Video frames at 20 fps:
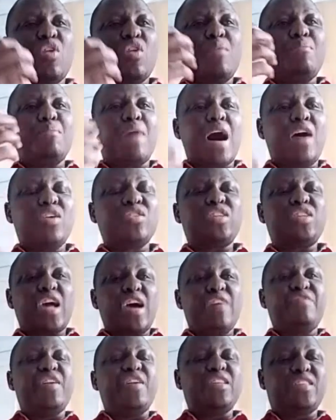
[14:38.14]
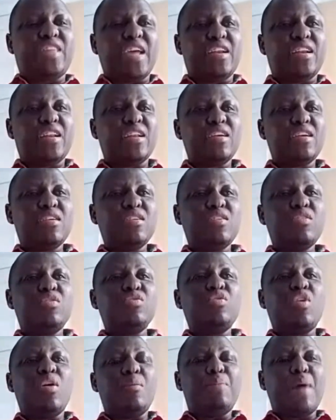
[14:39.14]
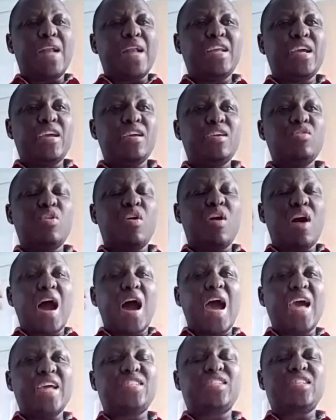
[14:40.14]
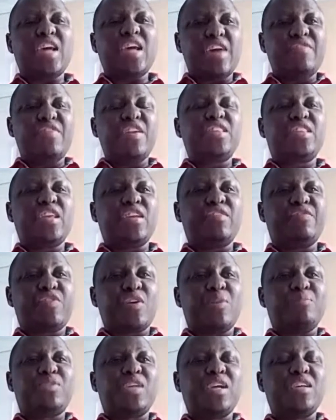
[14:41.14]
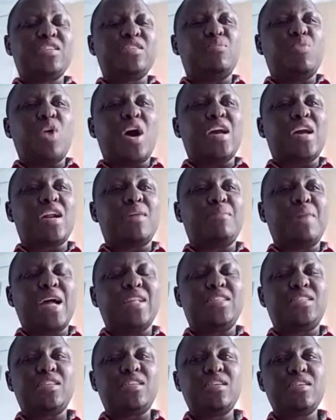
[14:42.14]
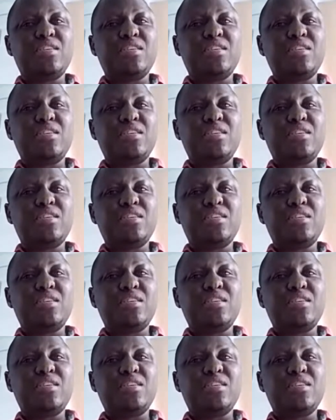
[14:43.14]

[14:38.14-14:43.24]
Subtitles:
your mouth, everything, your body, your eyes, everything from things muharramat.